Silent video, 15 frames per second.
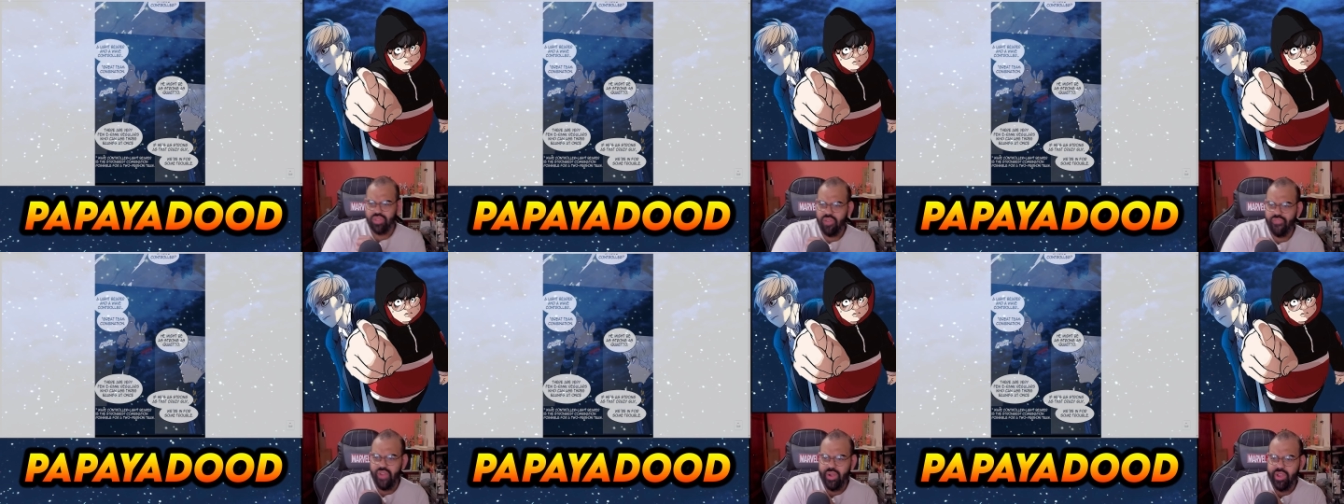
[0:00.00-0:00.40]

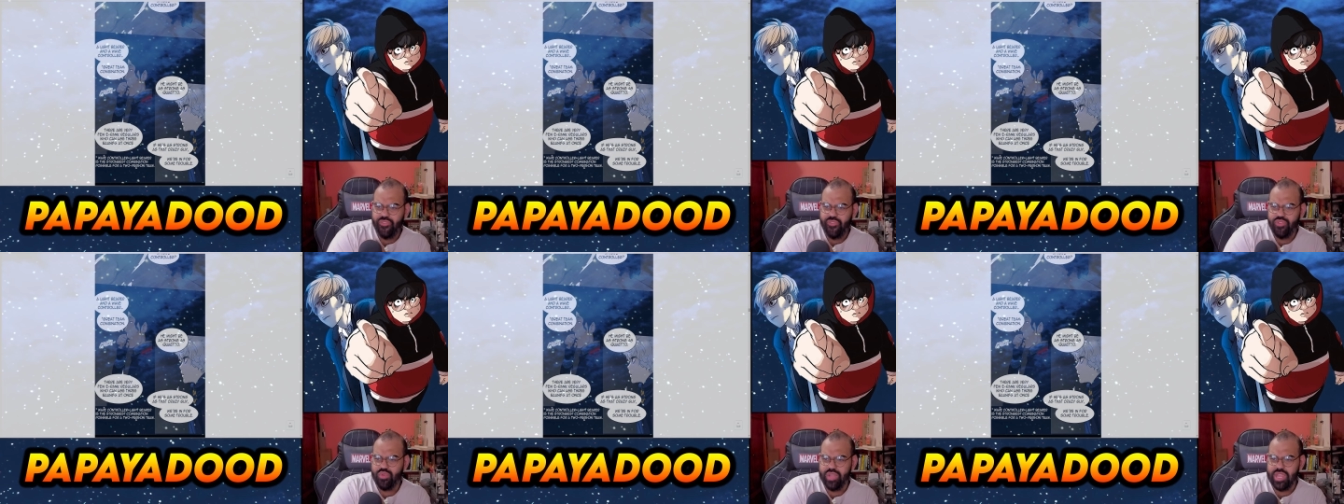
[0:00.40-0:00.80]
There are very
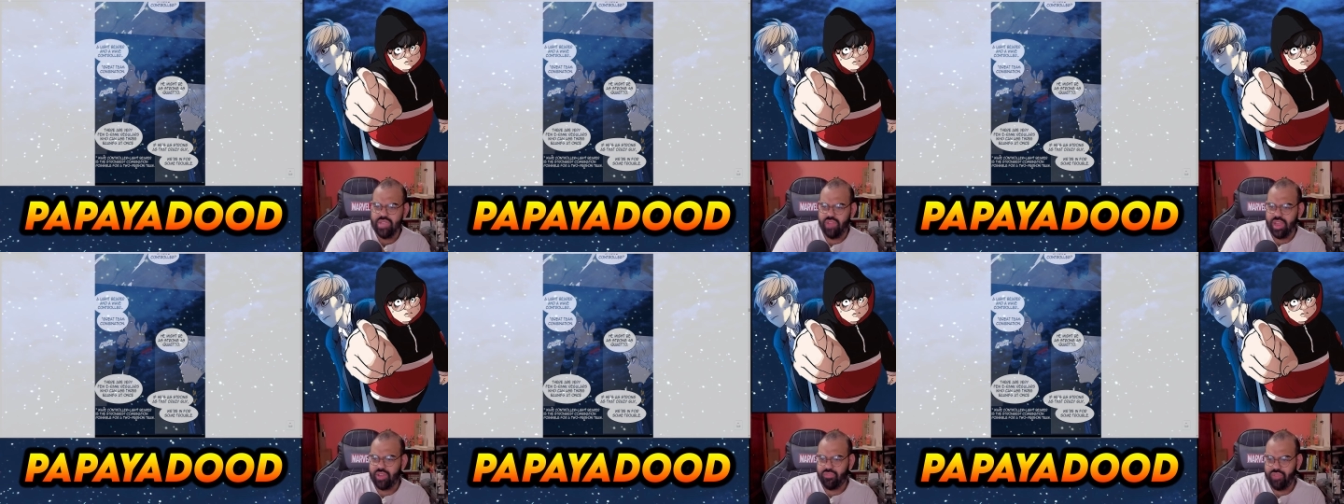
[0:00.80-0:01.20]
few
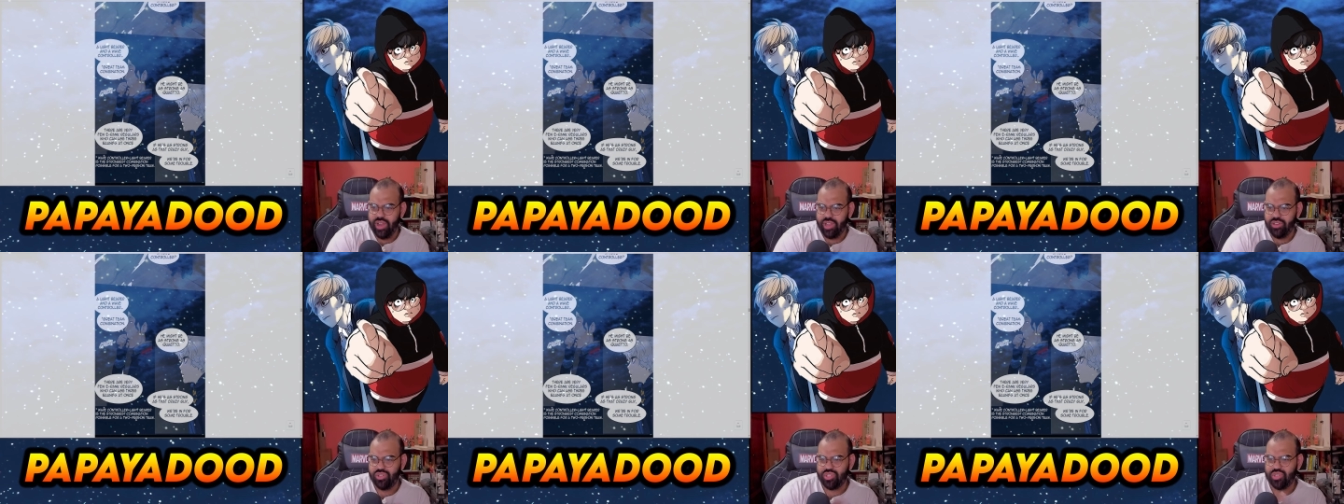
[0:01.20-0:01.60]
E rank
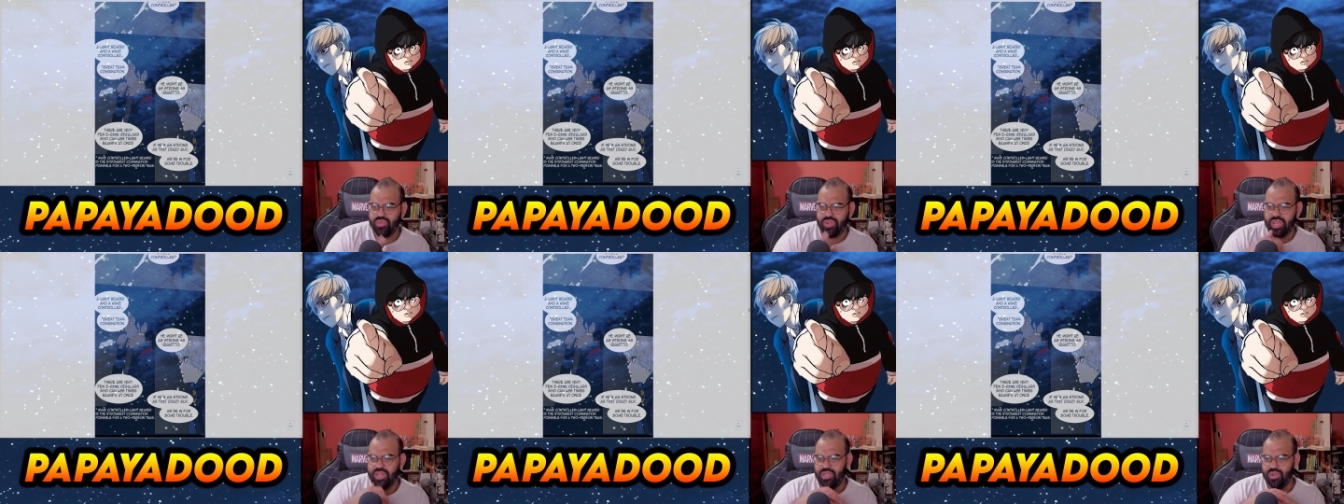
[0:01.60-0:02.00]
regulars
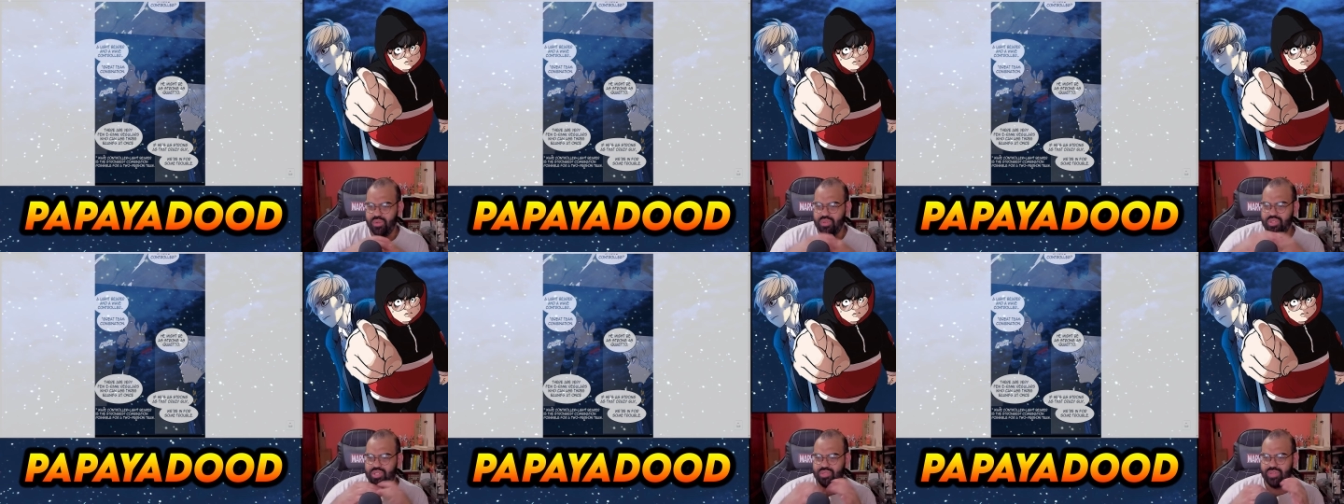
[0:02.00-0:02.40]
who can
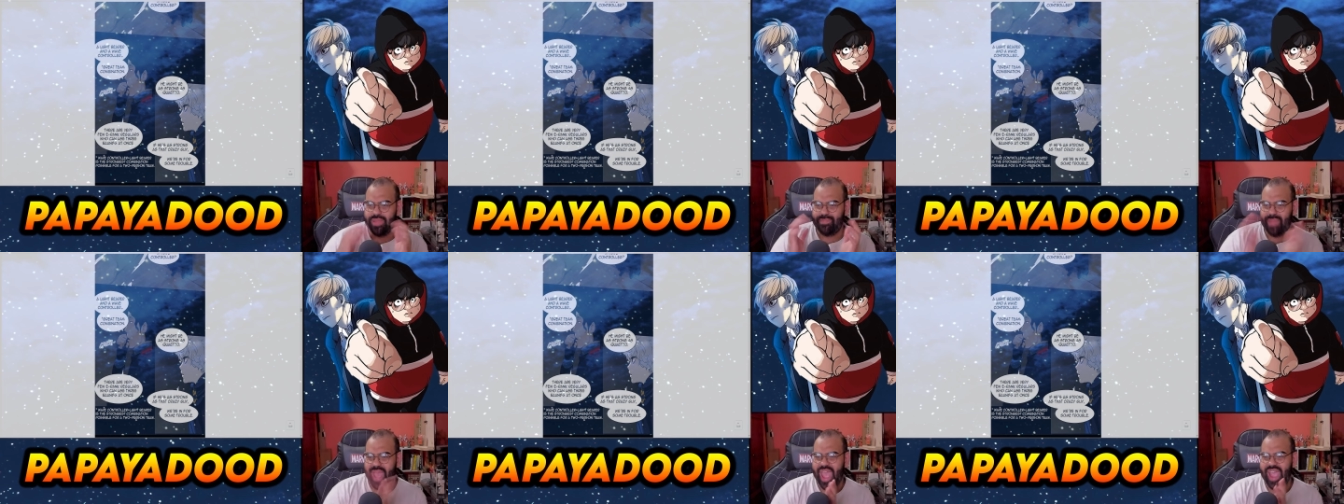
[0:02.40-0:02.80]
use
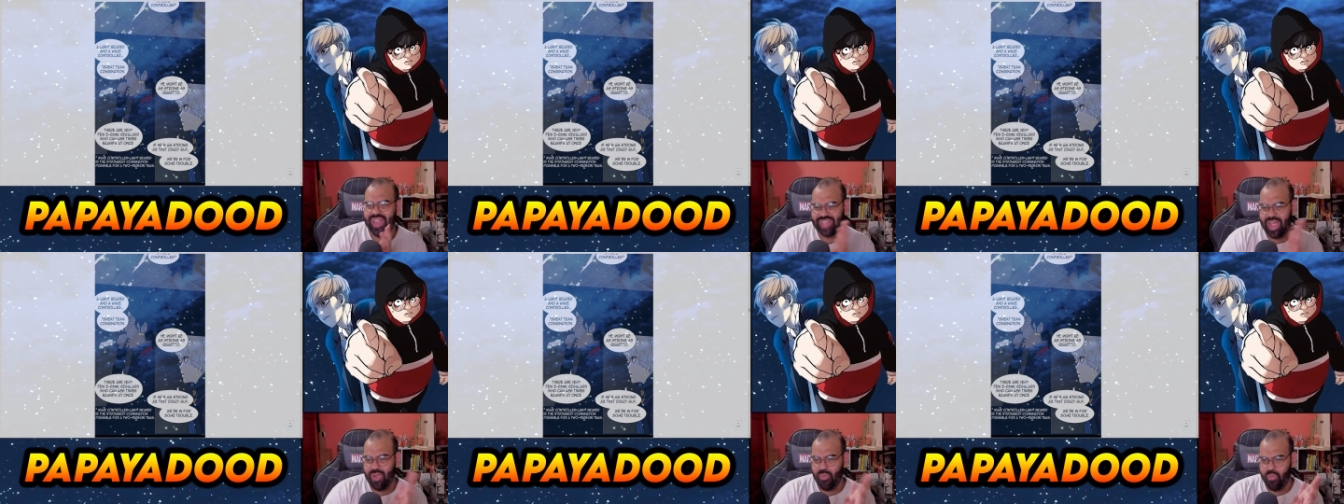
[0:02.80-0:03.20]
three
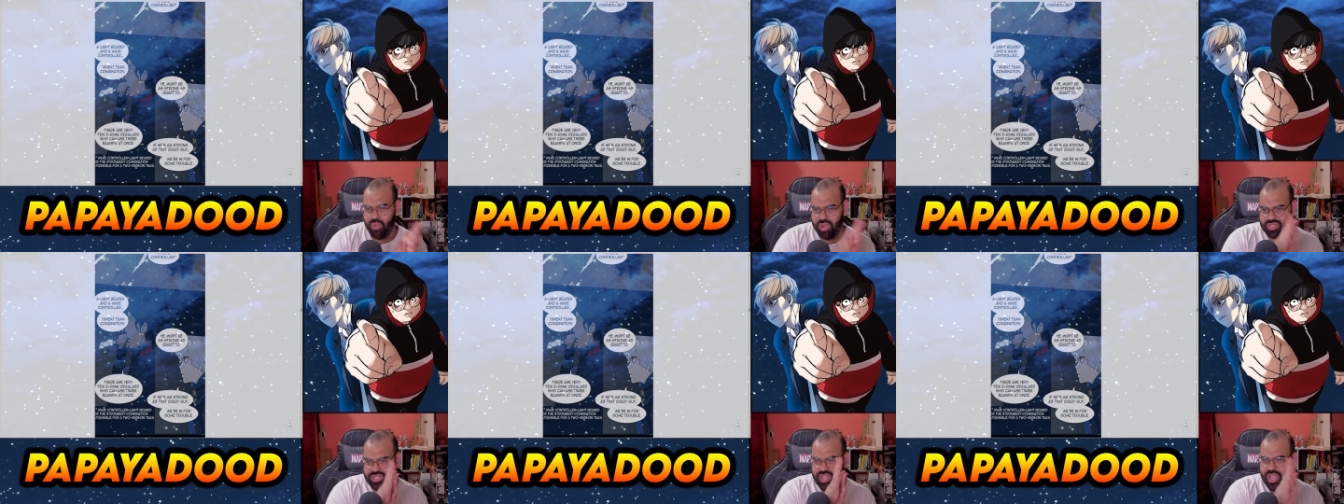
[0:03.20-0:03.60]
bangs at
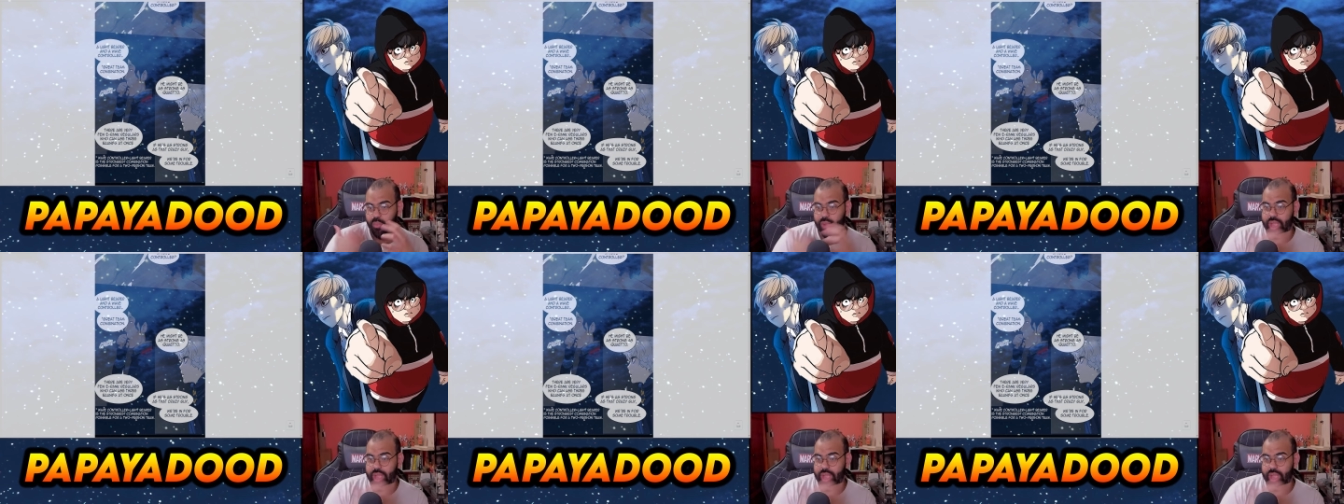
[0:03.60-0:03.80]
once.